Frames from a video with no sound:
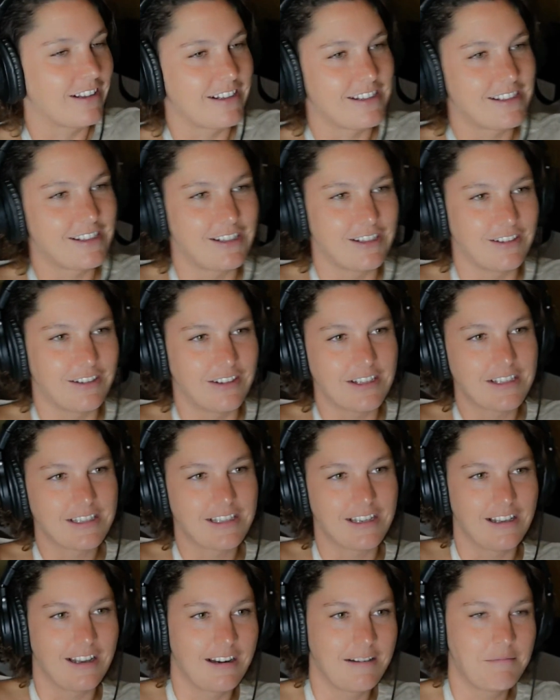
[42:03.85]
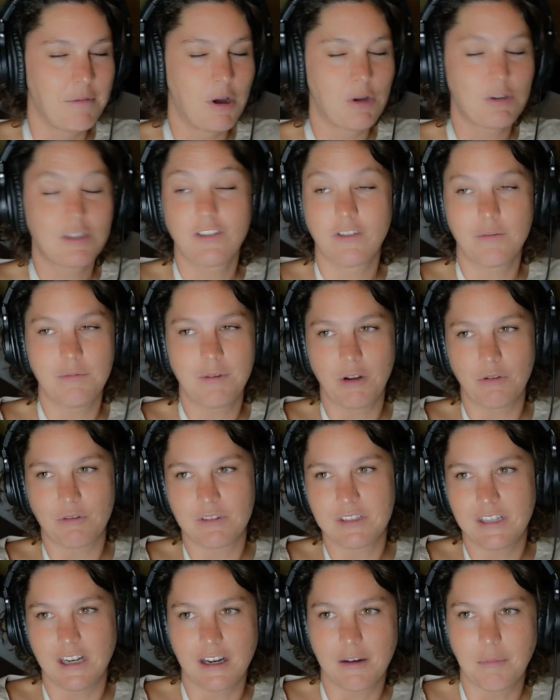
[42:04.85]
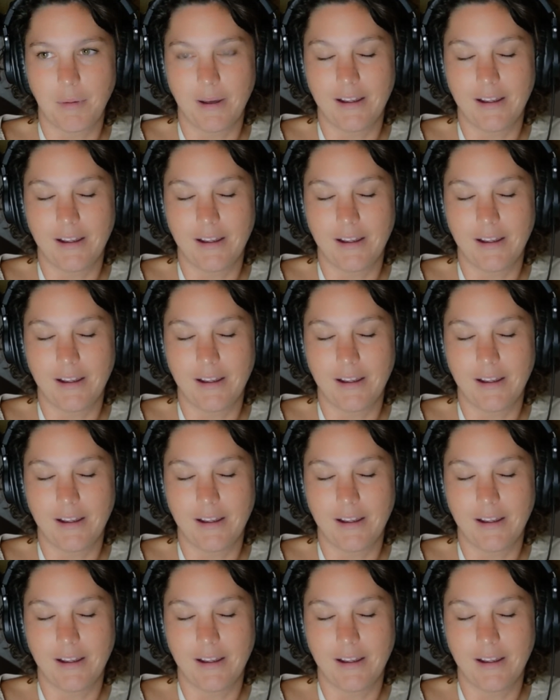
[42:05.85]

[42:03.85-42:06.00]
Let's do this. And then most of them don't stick,